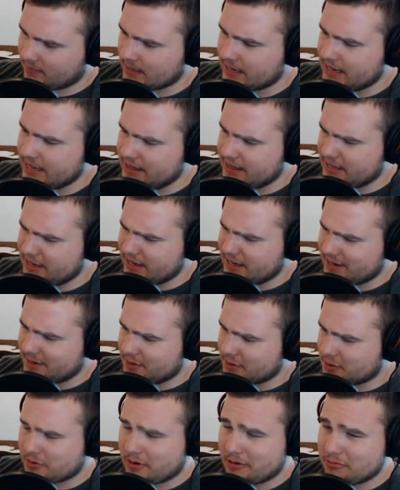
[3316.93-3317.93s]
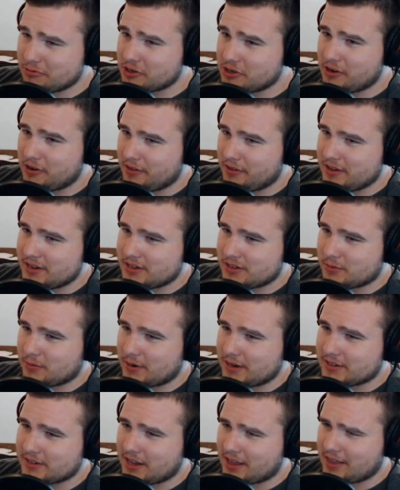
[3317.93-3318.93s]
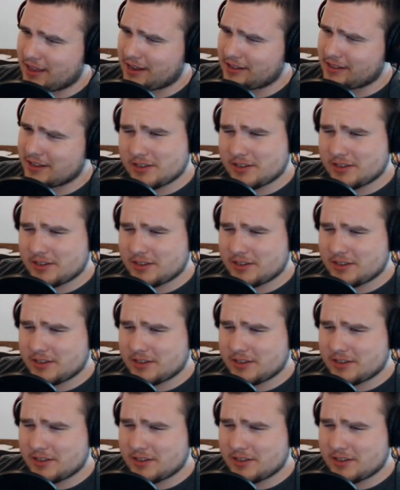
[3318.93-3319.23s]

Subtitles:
in the description all this, where I said, like,